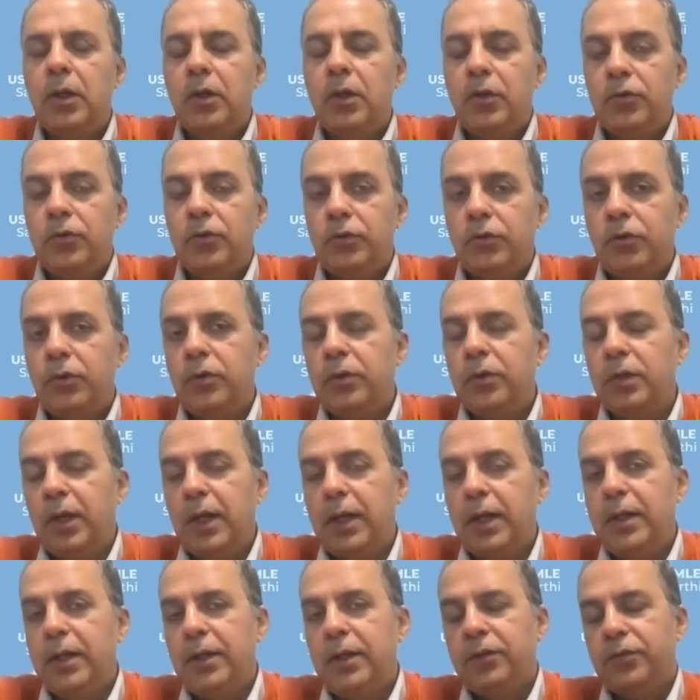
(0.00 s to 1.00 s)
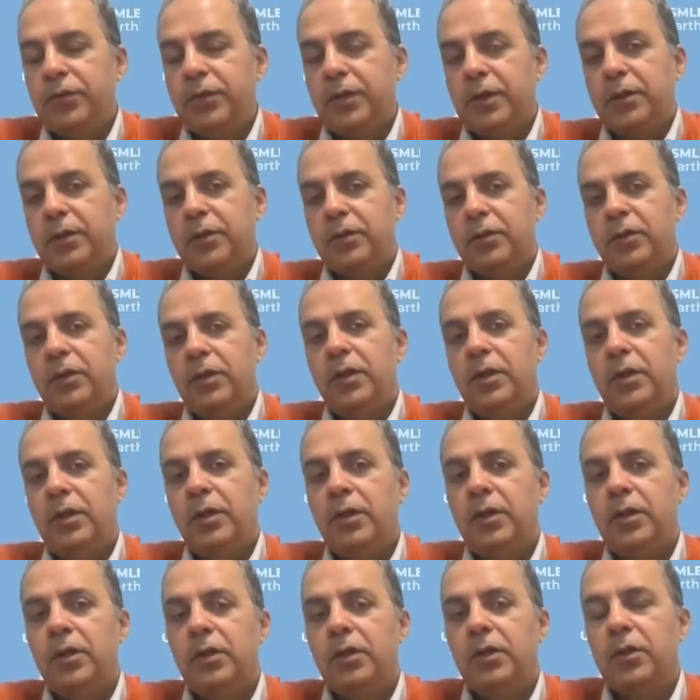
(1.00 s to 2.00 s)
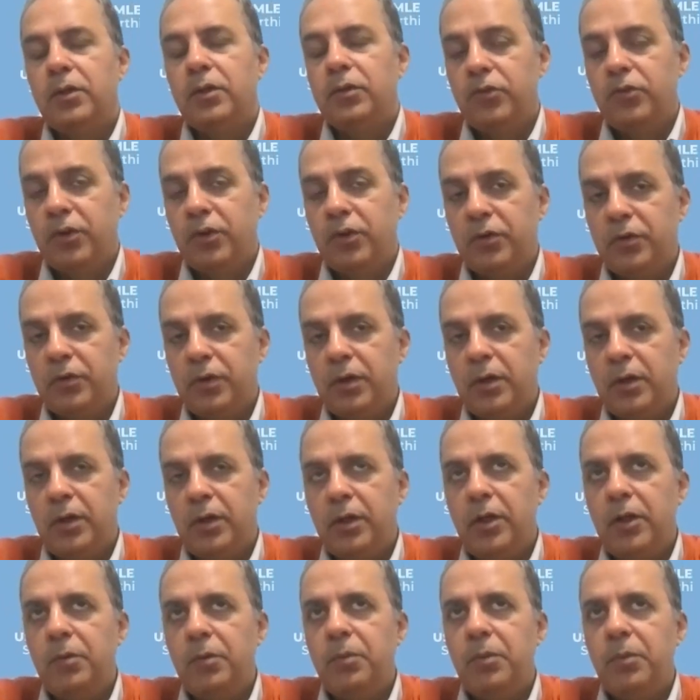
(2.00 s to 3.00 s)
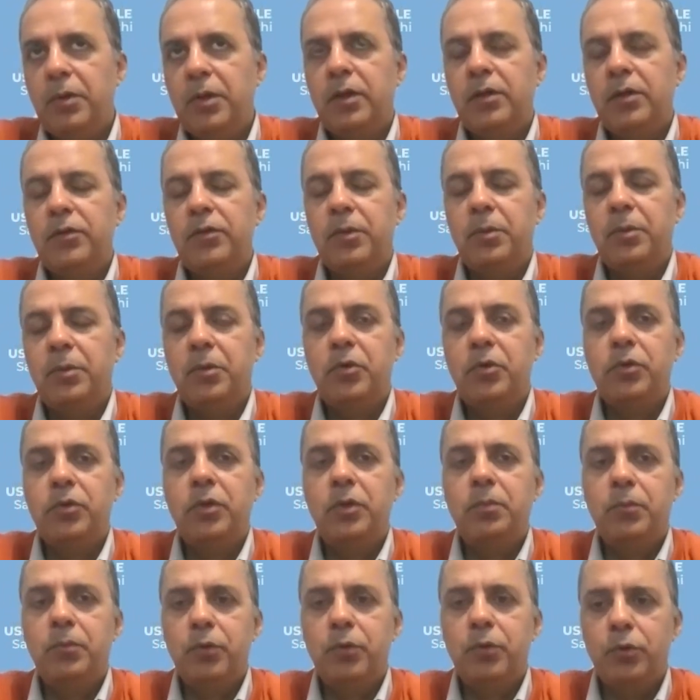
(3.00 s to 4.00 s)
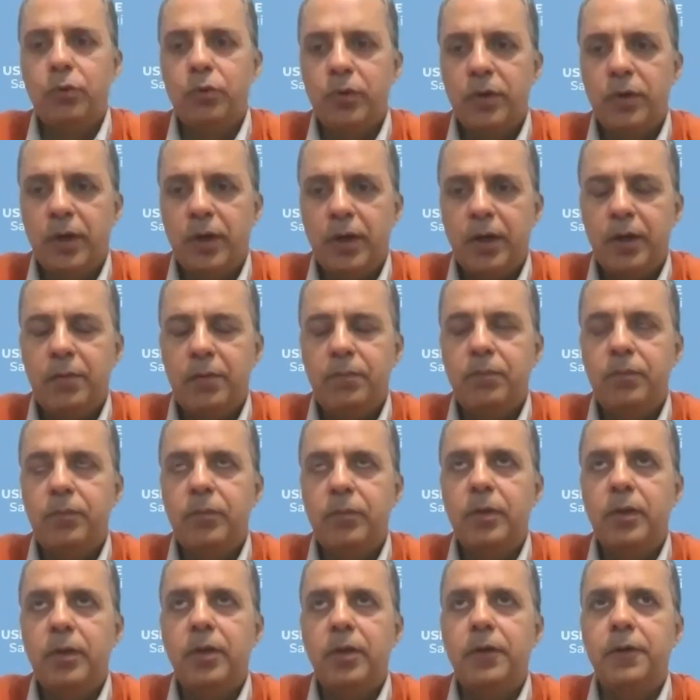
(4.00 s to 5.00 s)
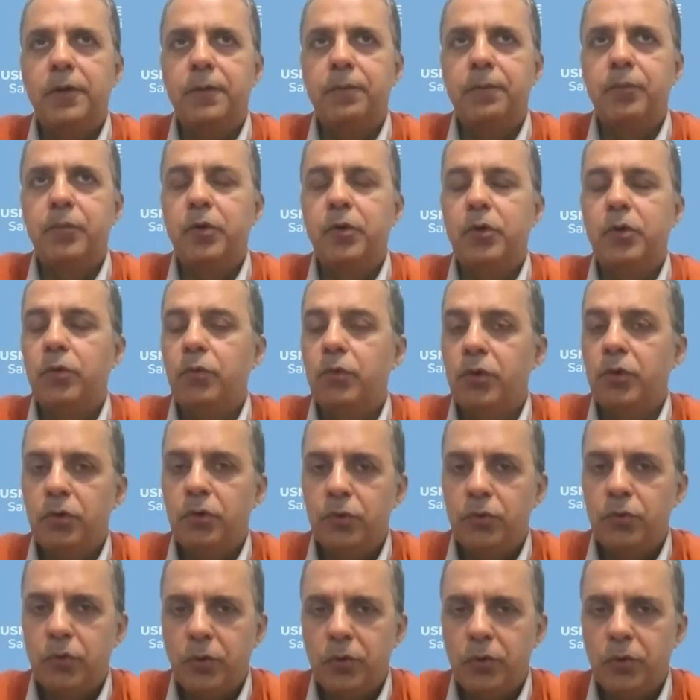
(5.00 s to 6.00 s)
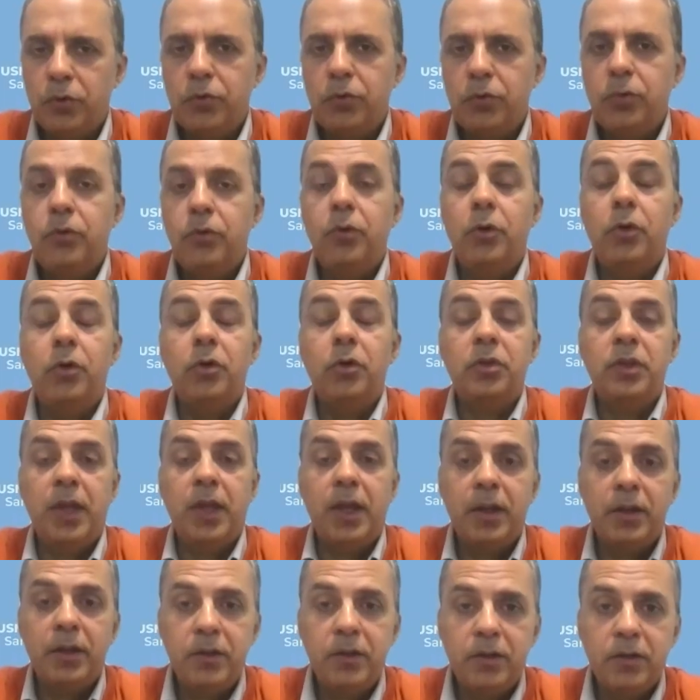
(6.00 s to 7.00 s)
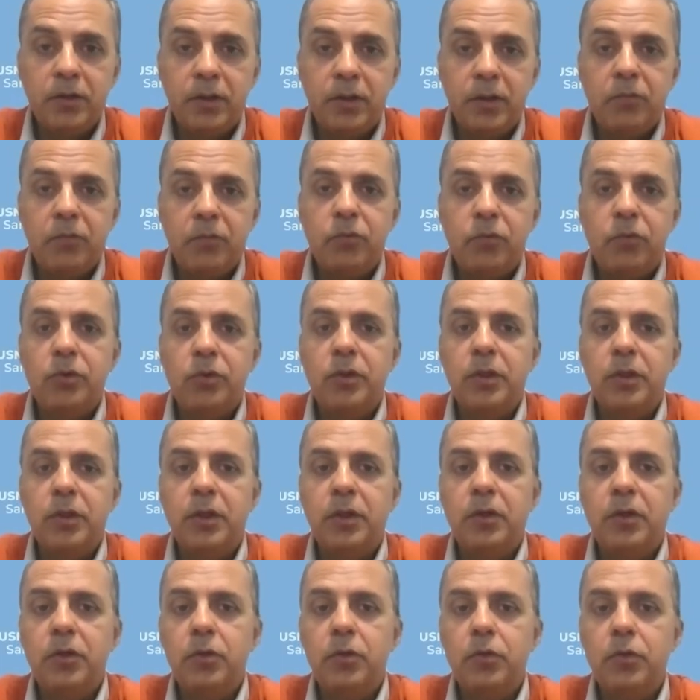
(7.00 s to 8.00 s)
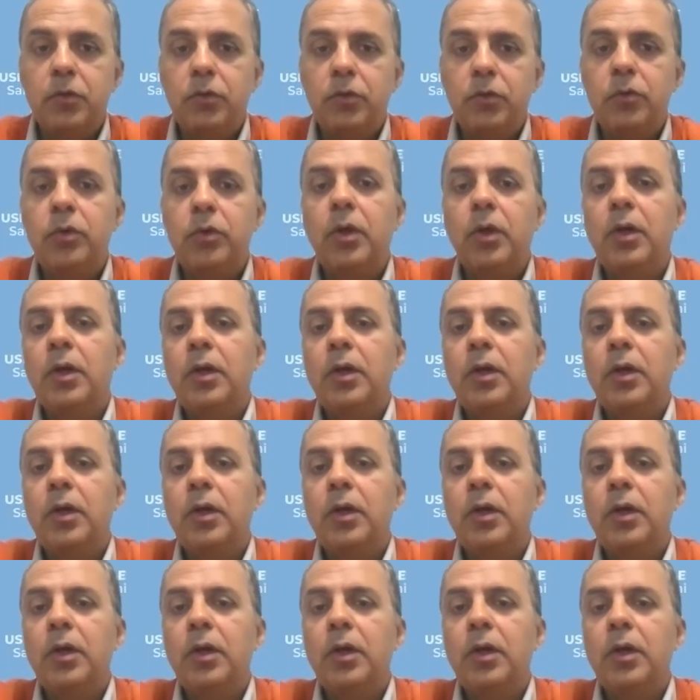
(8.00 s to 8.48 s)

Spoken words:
So, like I said, the general emails about the program, what you want to know, or thanking them for the interview,